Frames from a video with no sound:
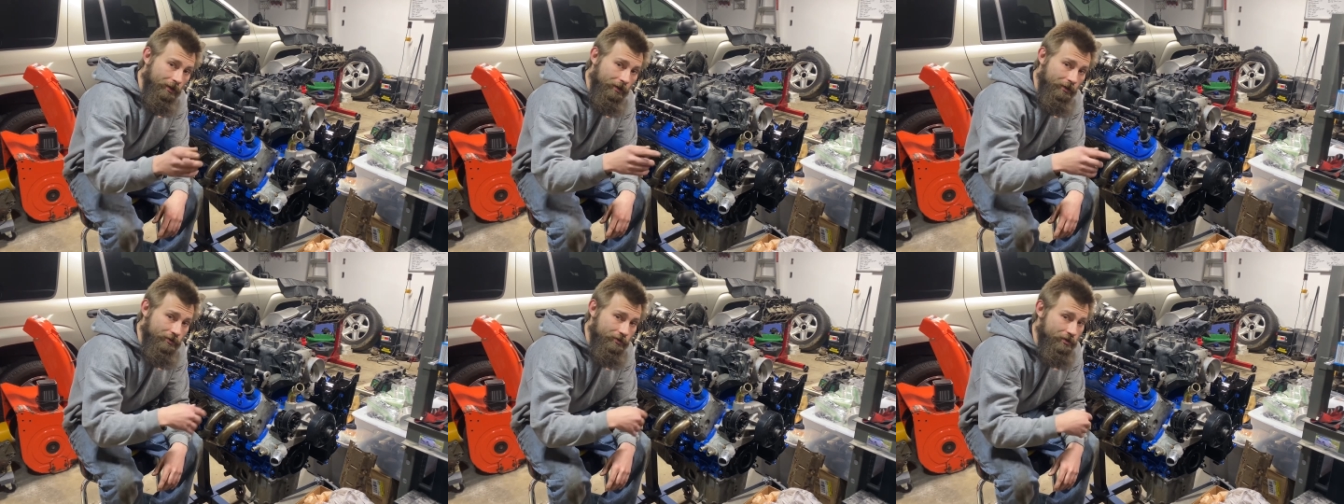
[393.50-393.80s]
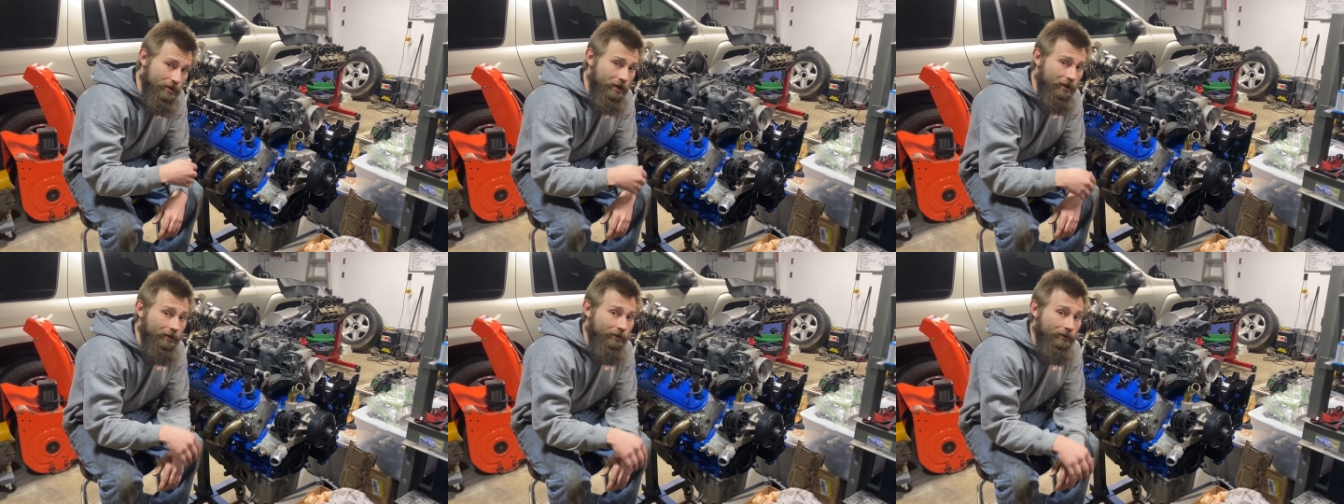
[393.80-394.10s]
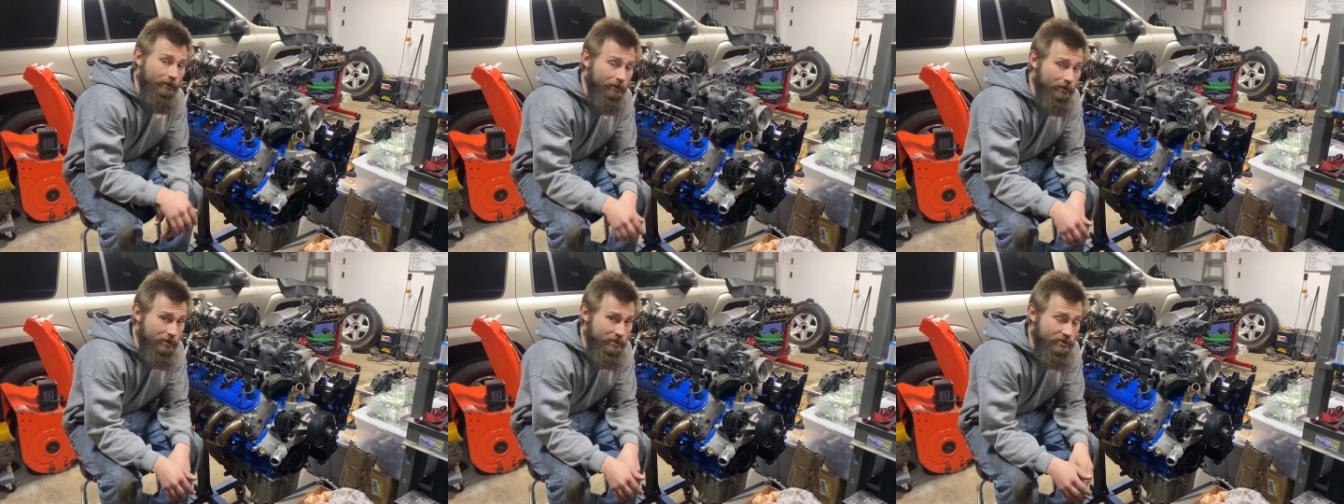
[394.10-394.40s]
So,
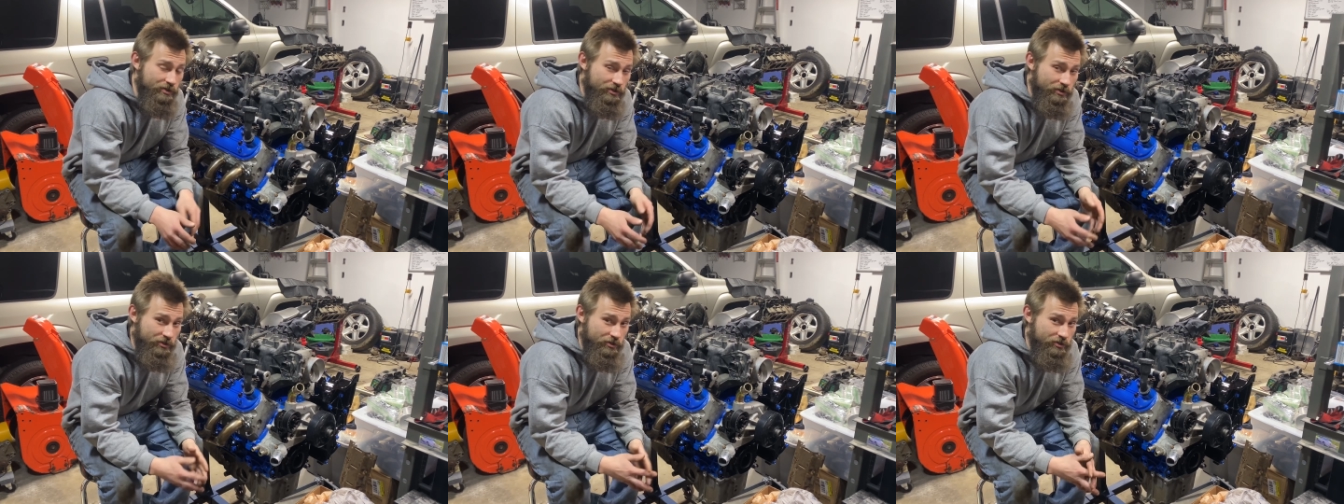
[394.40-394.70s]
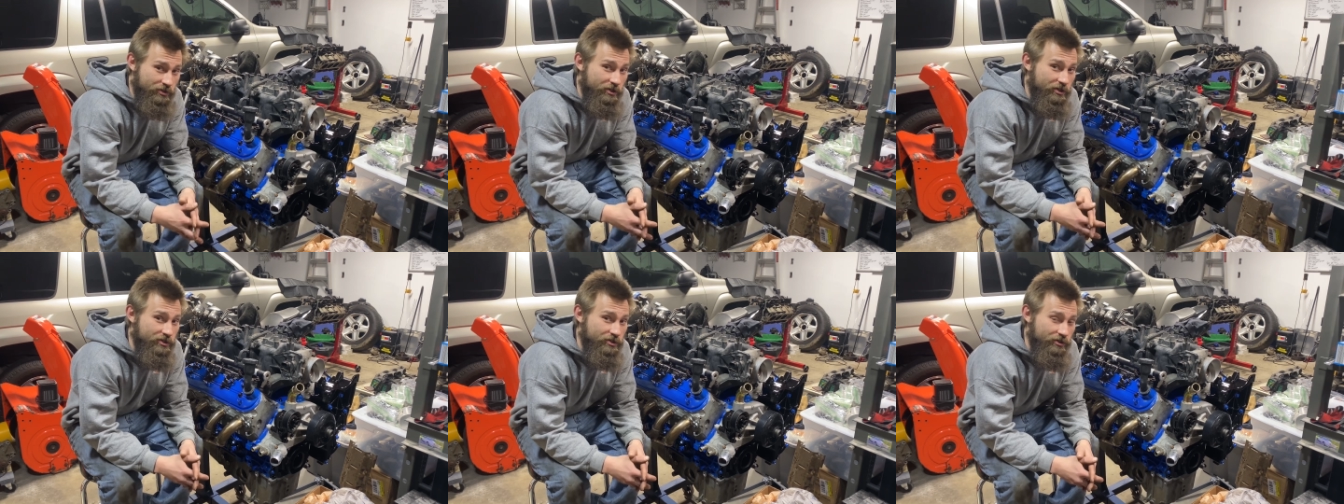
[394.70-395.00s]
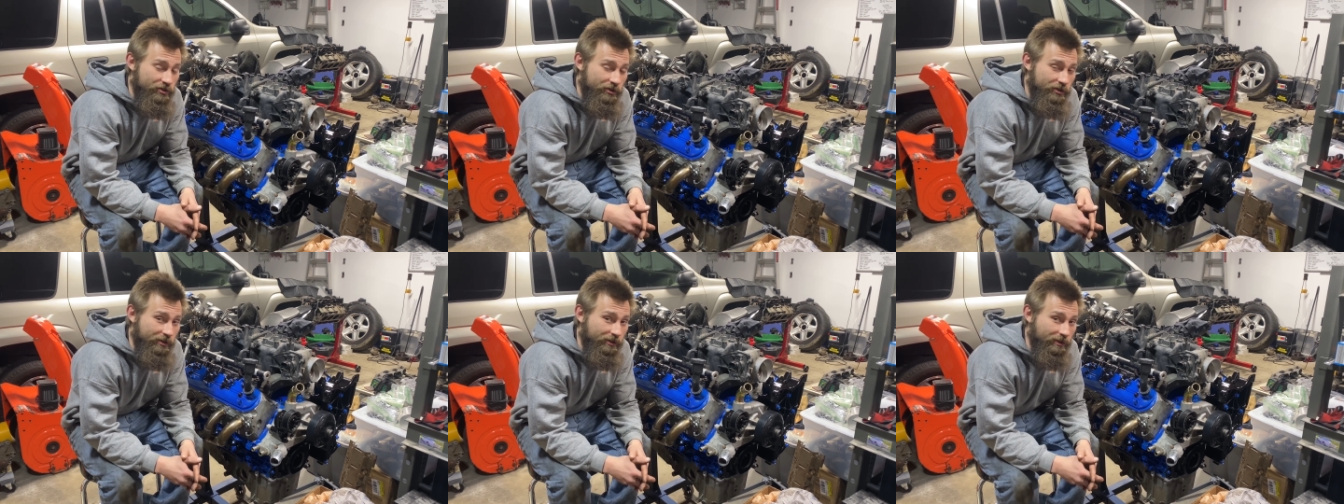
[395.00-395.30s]
this is the
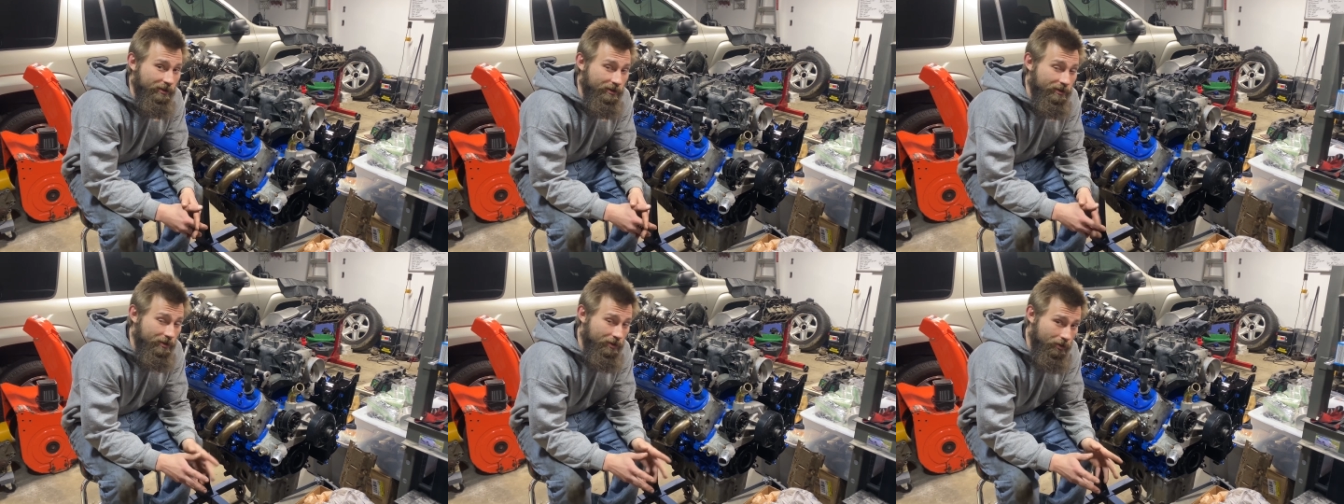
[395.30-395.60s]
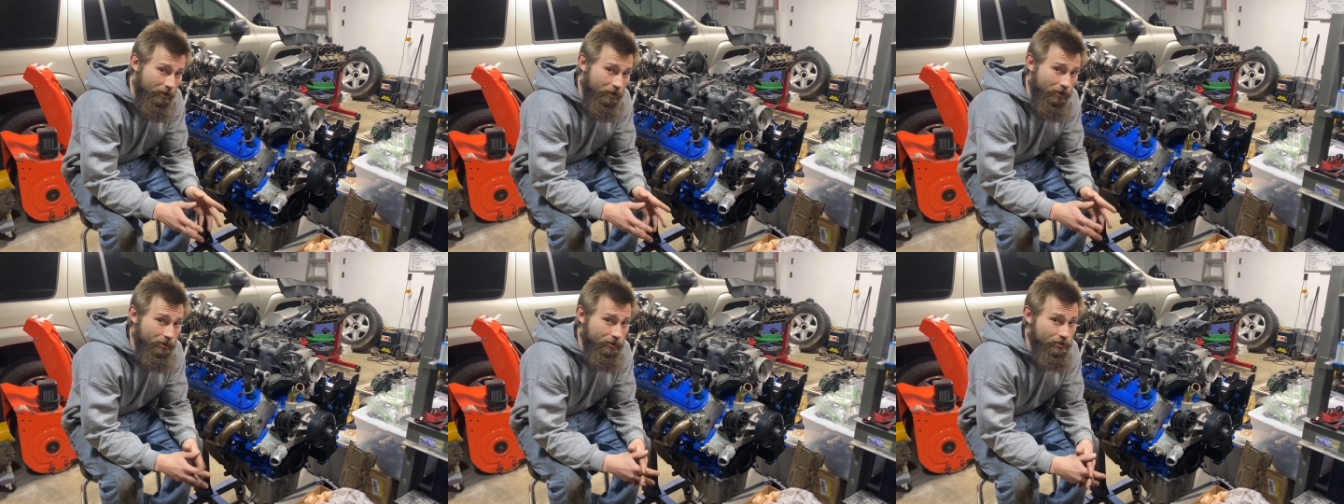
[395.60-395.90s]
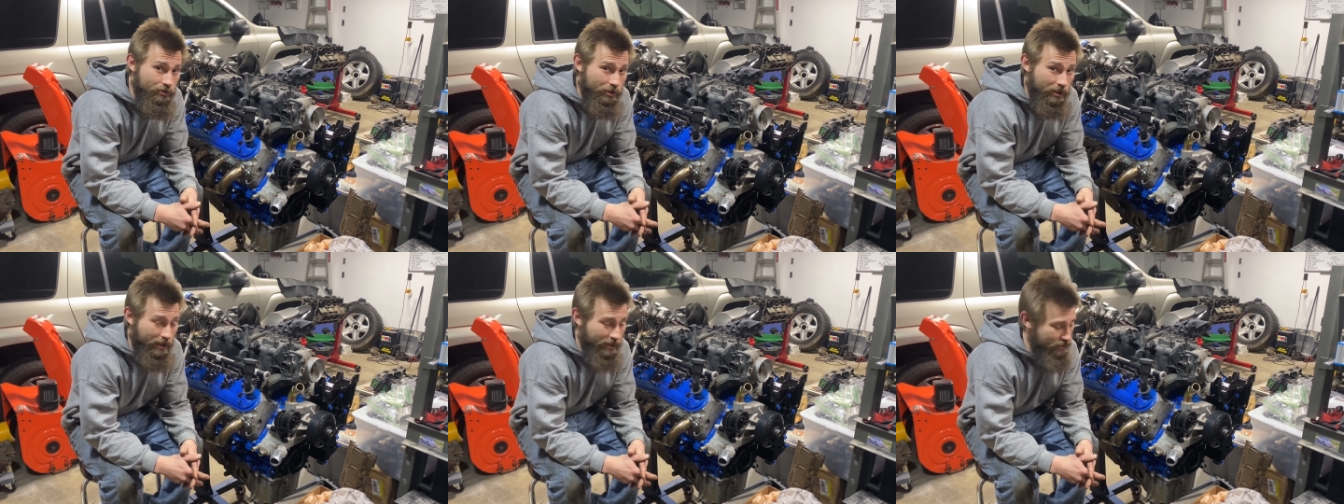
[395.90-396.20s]
6-liter, all
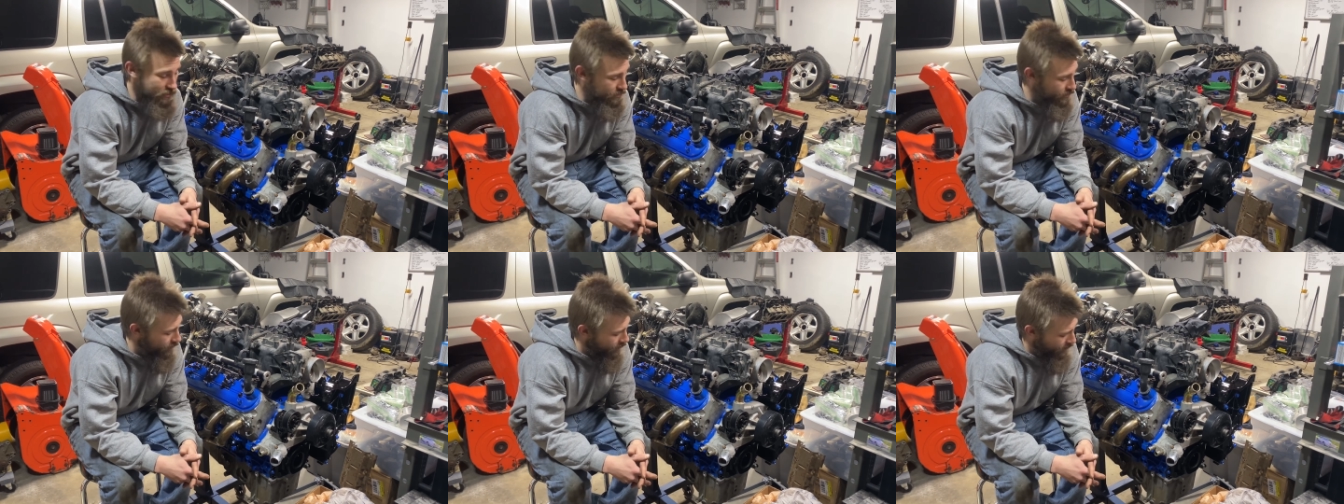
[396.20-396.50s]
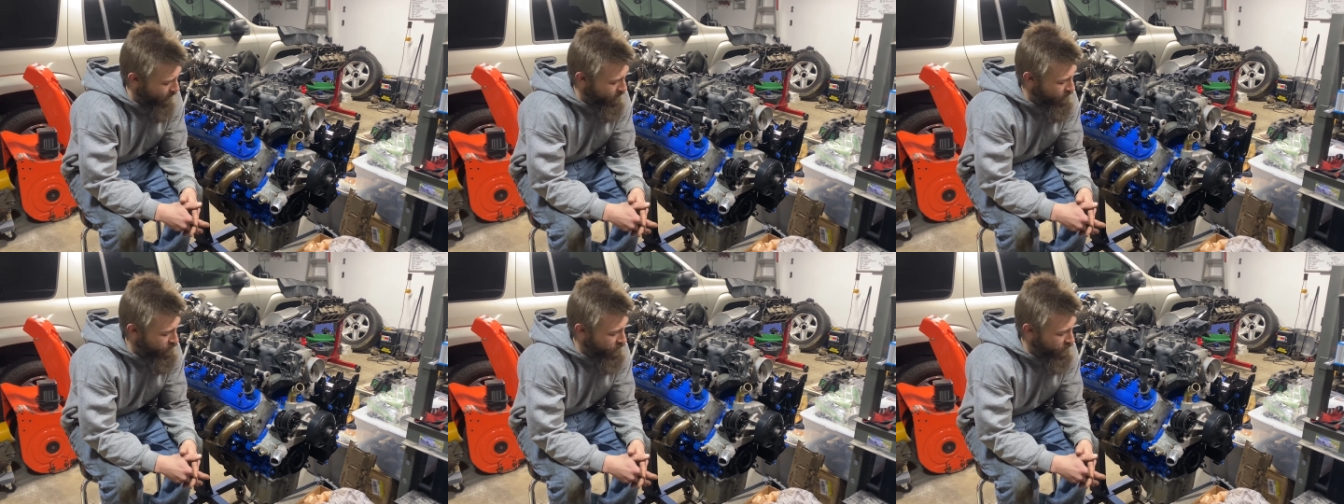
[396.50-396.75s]
dressed up.